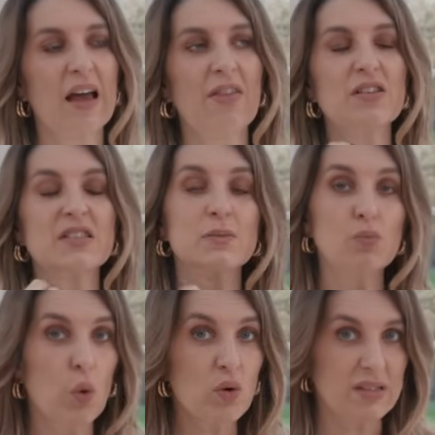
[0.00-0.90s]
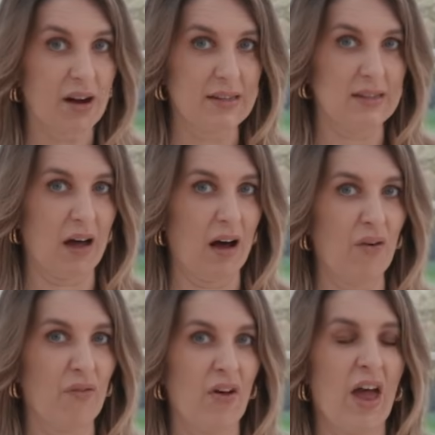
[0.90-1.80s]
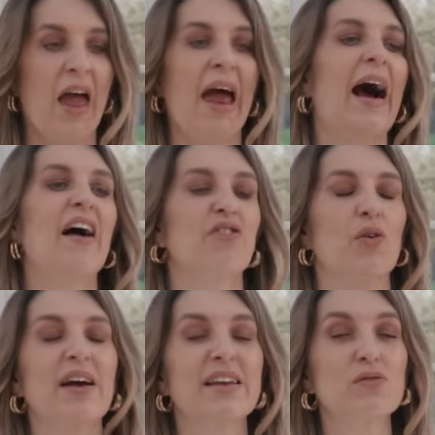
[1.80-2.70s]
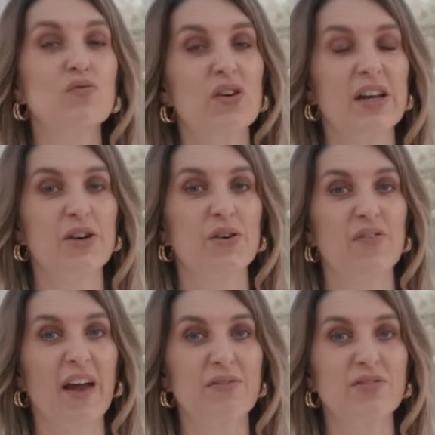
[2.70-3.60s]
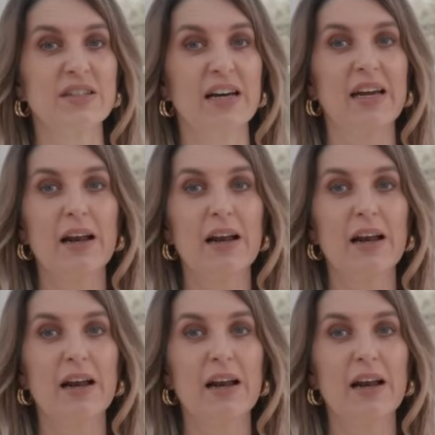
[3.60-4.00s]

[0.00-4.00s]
And the small size cuff, I feel like it's really good for every day.